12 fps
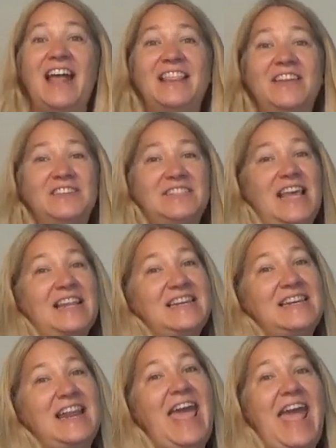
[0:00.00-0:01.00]
There's
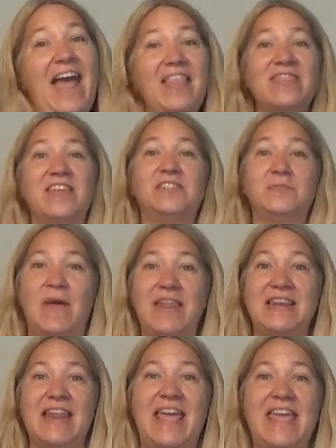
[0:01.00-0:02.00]
Sunday and there's
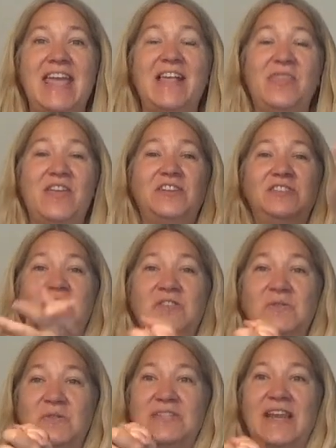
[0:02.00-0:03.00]
Monday, there's
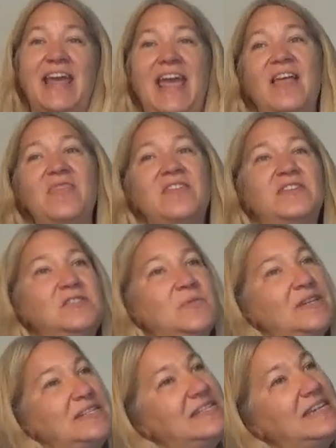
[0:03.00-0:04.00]
Tuesday and there's
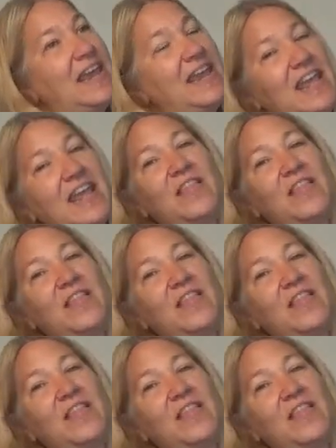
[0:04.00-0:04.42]
Wednesday,